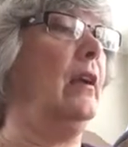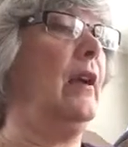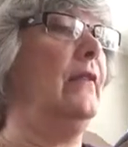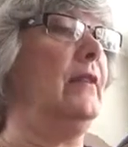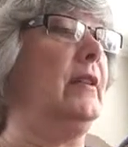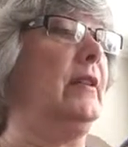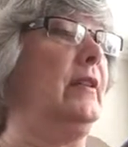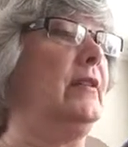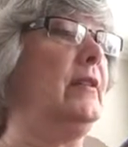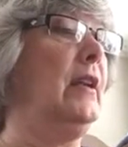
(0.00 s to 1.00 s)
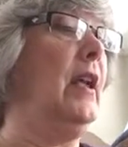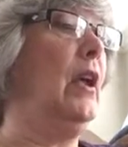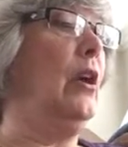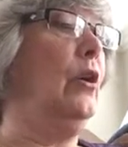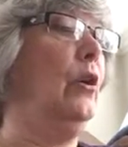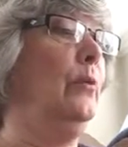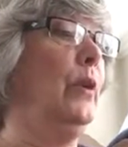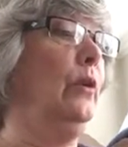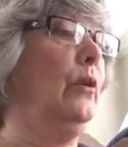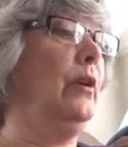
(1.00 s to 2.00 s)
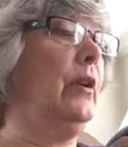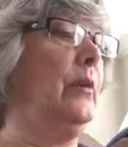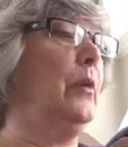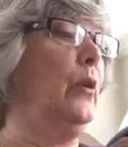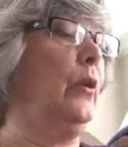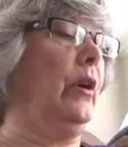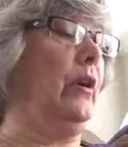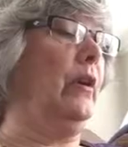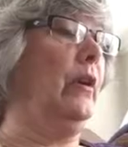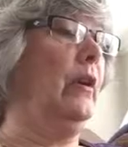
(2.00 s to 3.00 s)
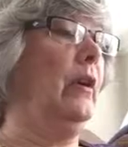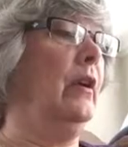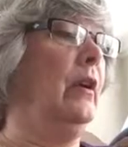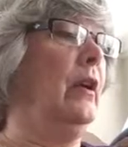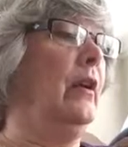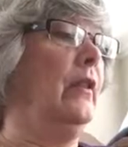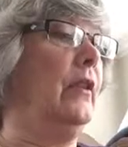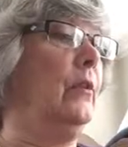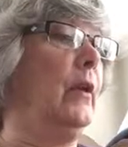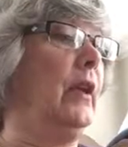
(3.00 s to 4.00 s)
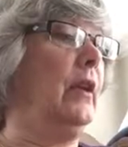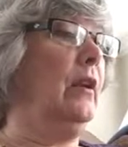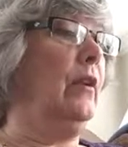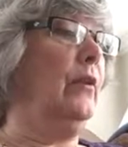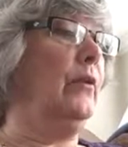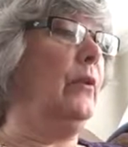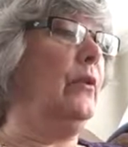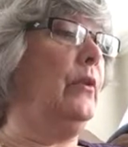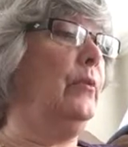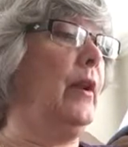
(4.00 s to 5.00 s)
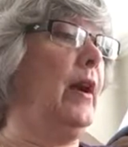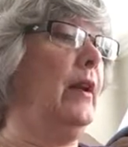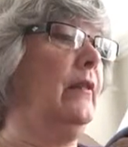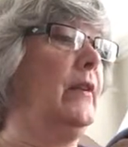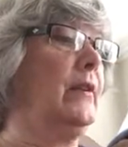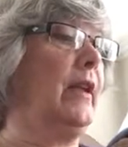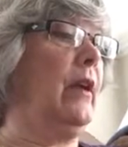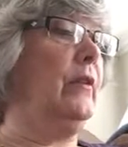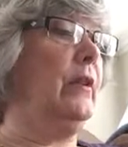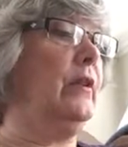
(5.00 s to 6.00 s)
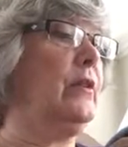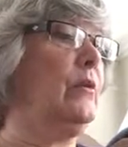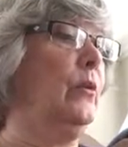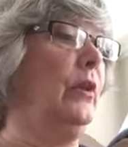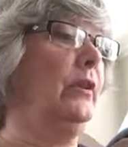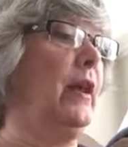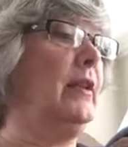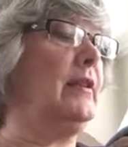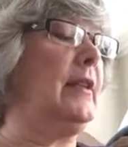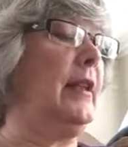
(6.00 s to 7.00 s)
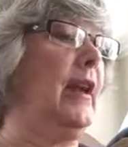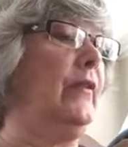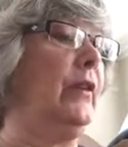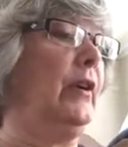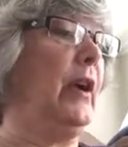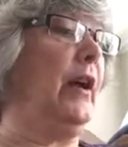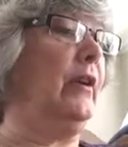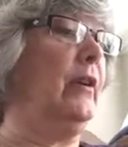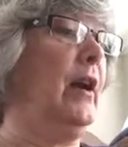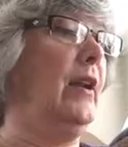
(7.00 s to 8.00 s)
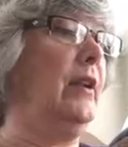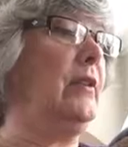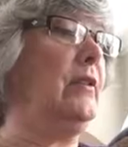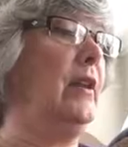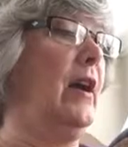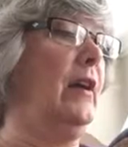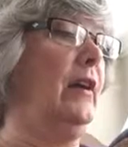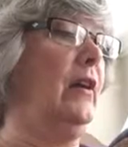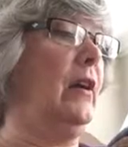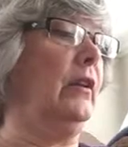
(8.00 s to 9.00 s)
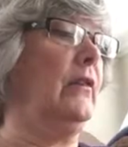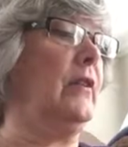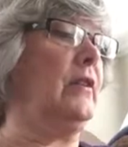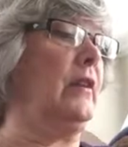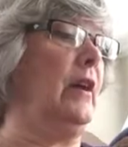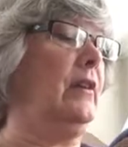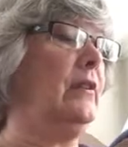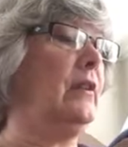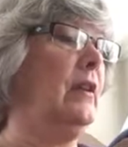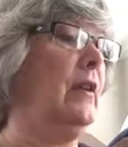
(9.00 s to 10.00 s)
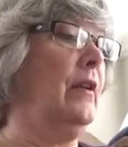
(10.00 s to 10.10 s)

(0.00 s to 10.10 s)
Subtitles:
covetousness whom the Lord abhorred. The wicked through the pride of his countenance will not seek after God. God is not in all of his thoughts.